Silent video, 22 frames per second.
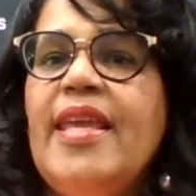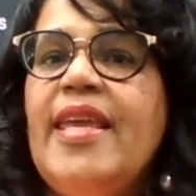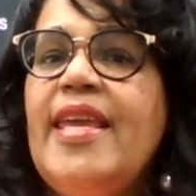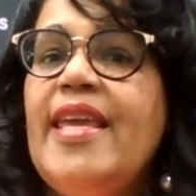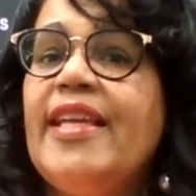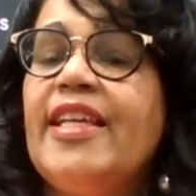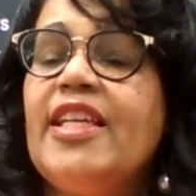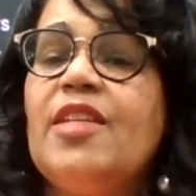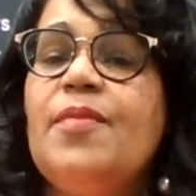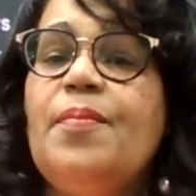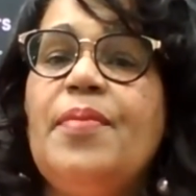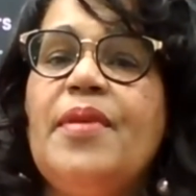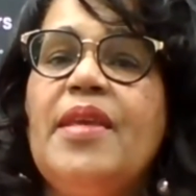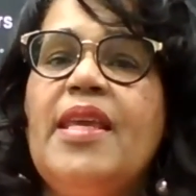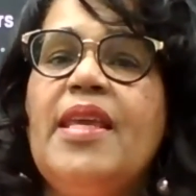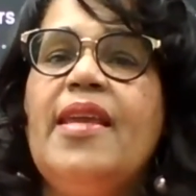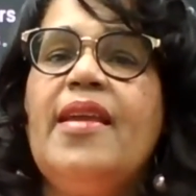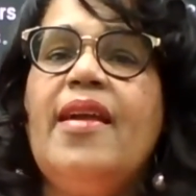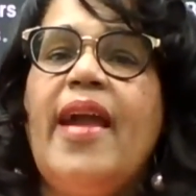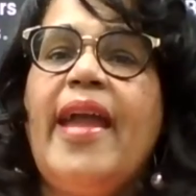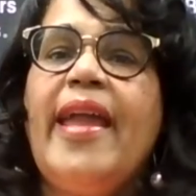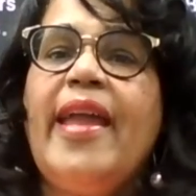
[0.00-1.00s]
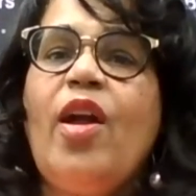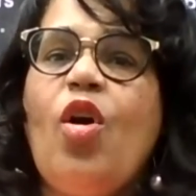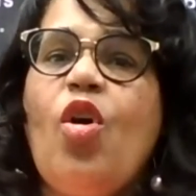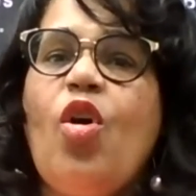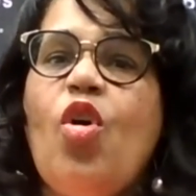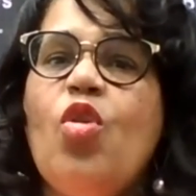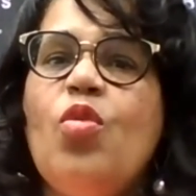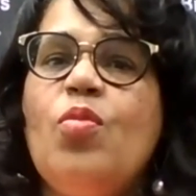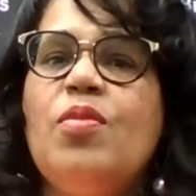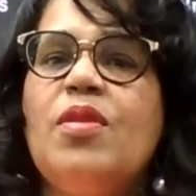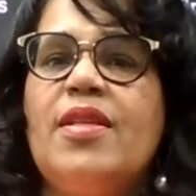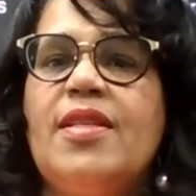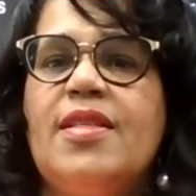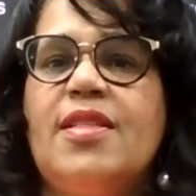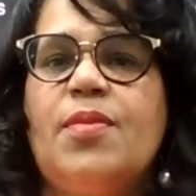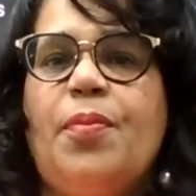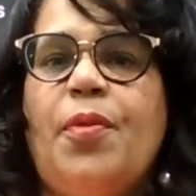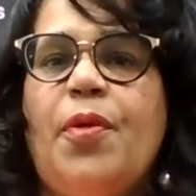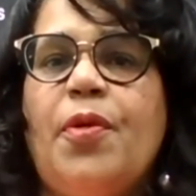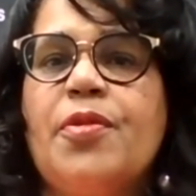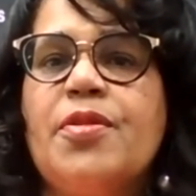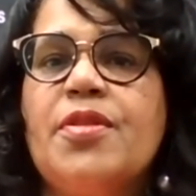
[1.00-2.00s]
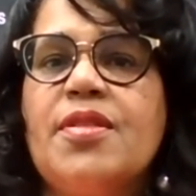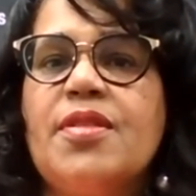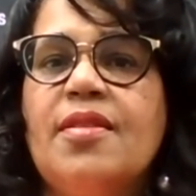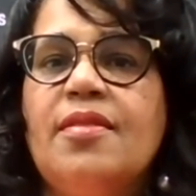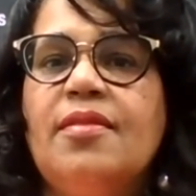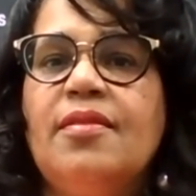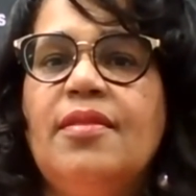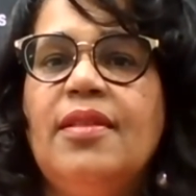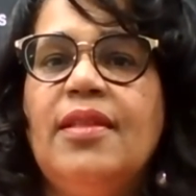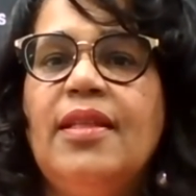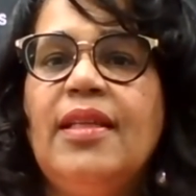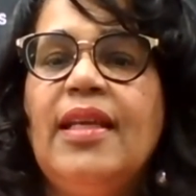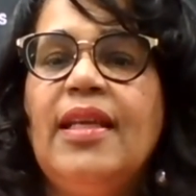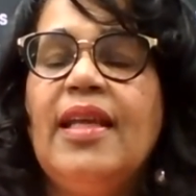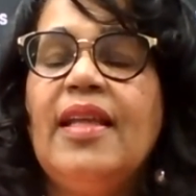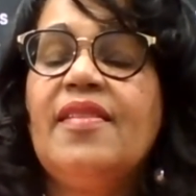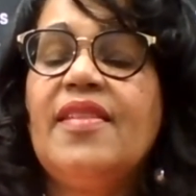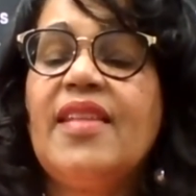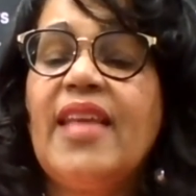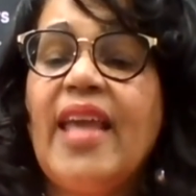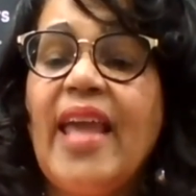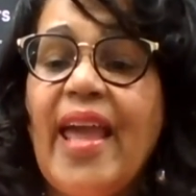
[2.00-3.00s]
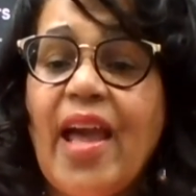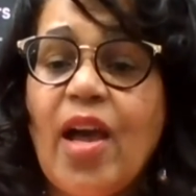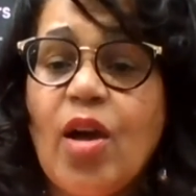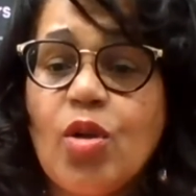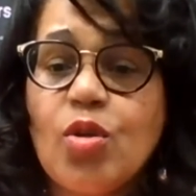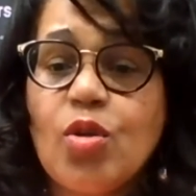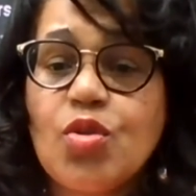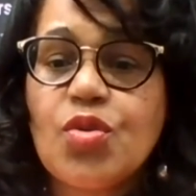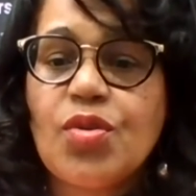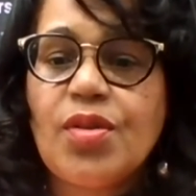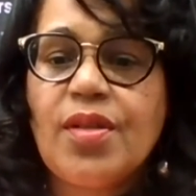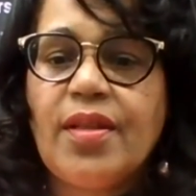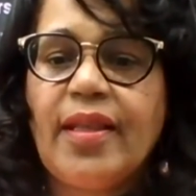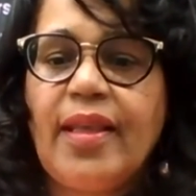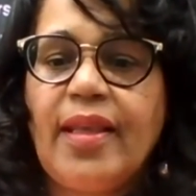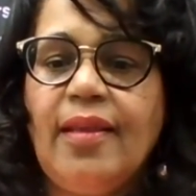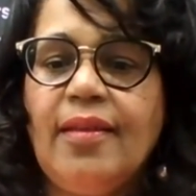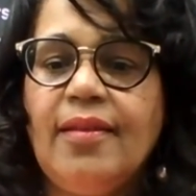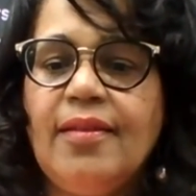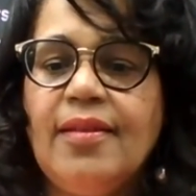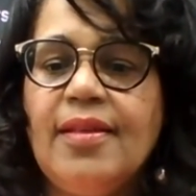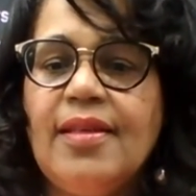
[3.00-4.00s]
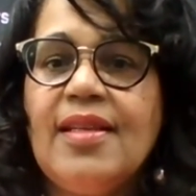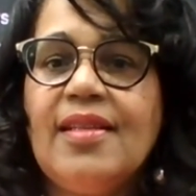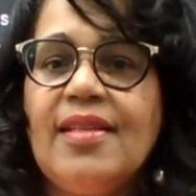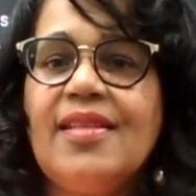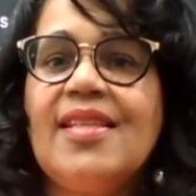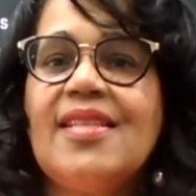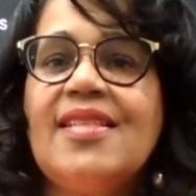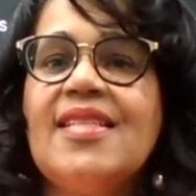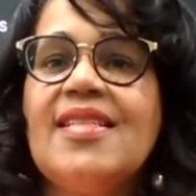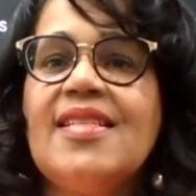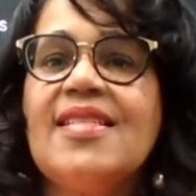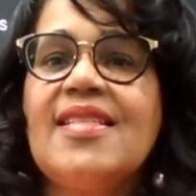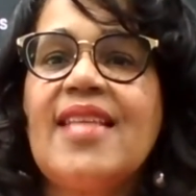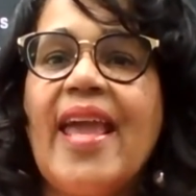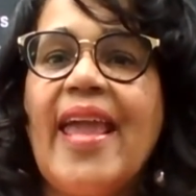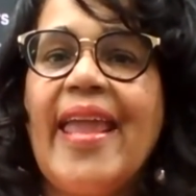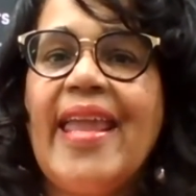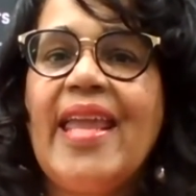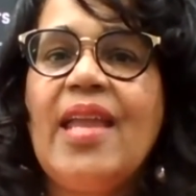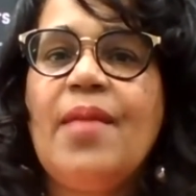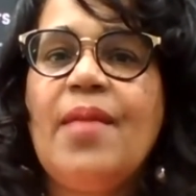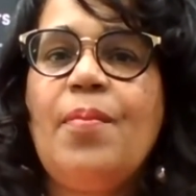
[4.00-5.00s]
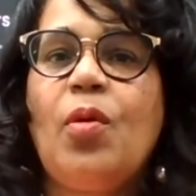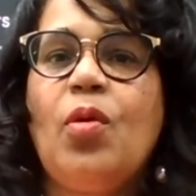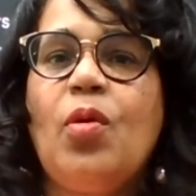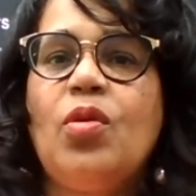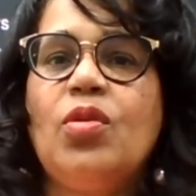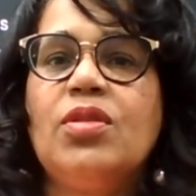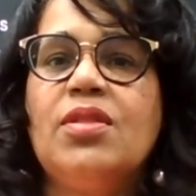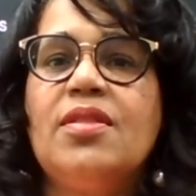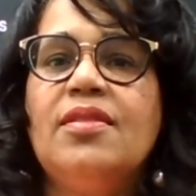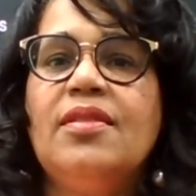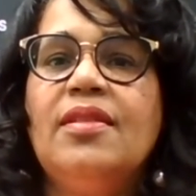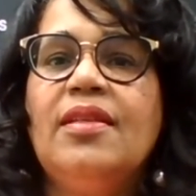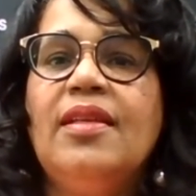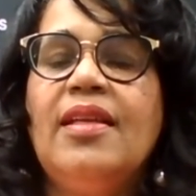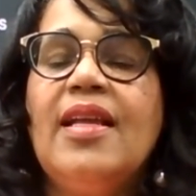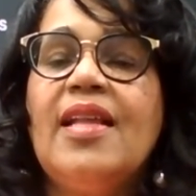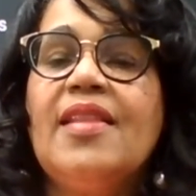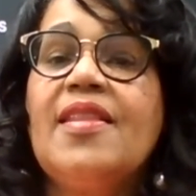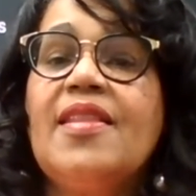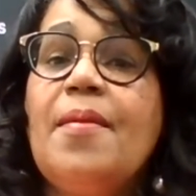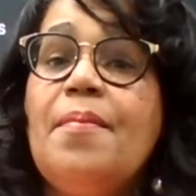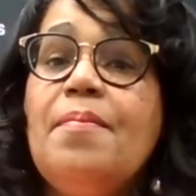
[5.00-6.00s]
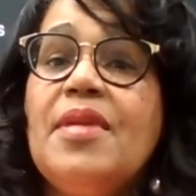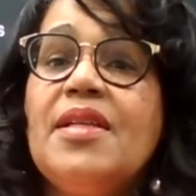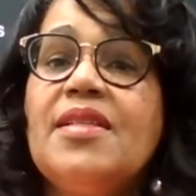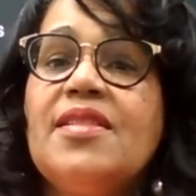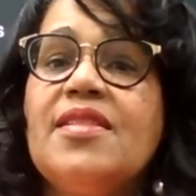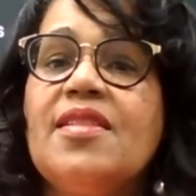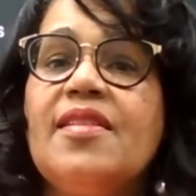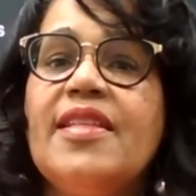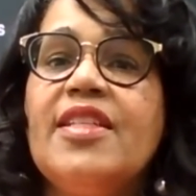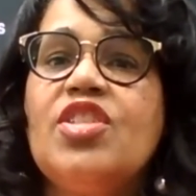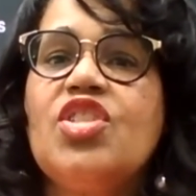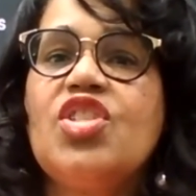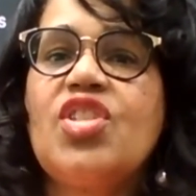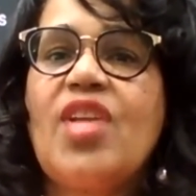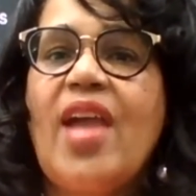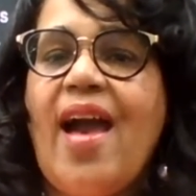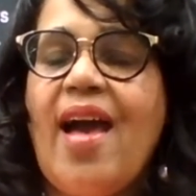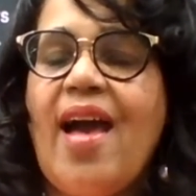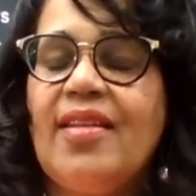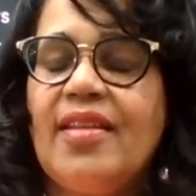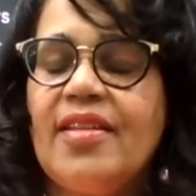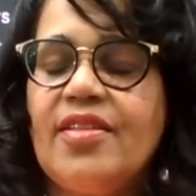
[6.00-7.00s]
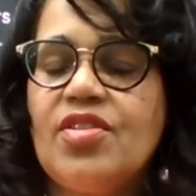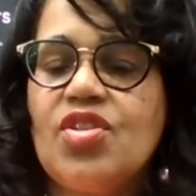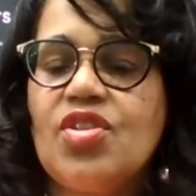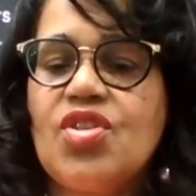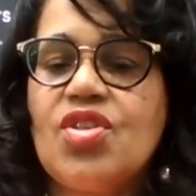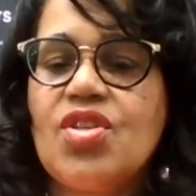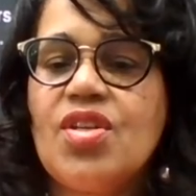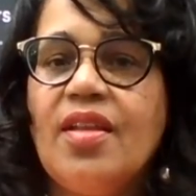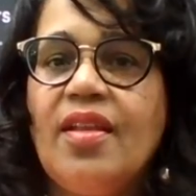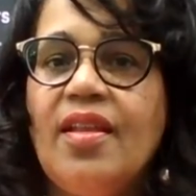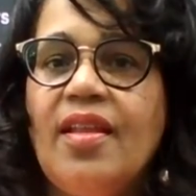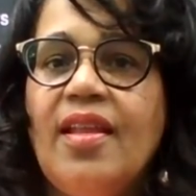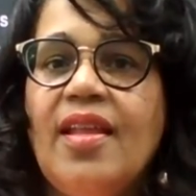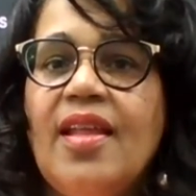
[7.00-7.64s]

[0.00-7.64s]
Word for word: It could be a homeless person, the elderly, the disabled, the mentally challenged.